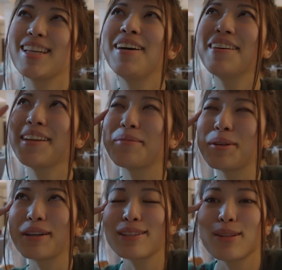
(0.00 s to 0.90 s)
that I'm
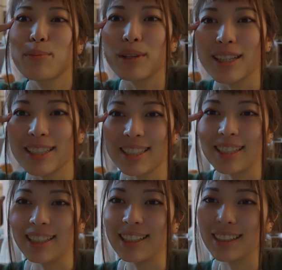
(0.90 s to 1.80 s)
going to the beach
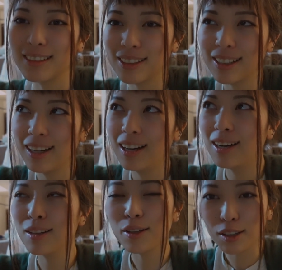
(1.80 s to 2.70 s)
in
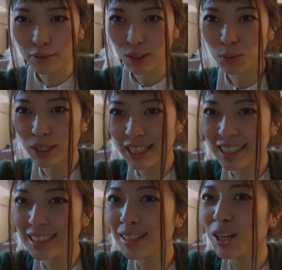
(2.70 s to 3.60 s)
a little over a week,
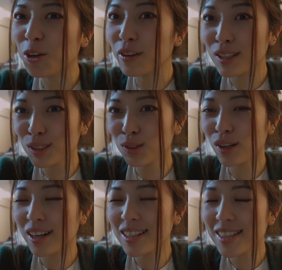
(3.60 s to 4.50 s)
so fingers
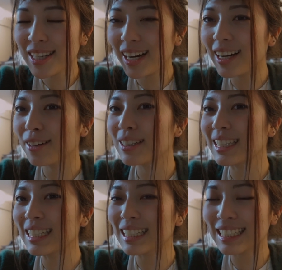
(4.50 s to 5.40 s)
crossed that
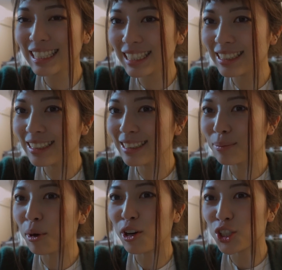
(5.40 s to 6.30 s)
everything heals
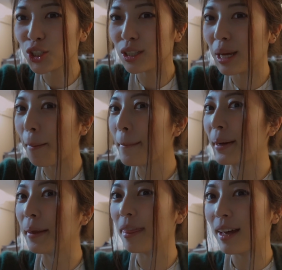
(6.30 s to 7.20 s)
partially
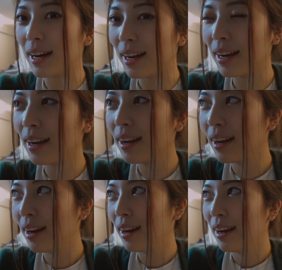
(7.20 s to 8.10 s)
by then.
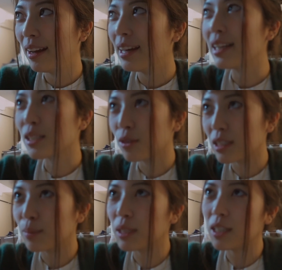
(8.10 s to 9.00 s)
It is going
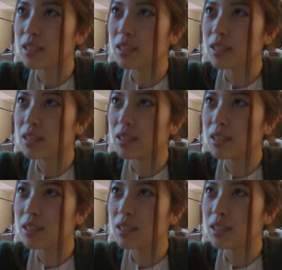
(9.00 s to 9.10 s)
to be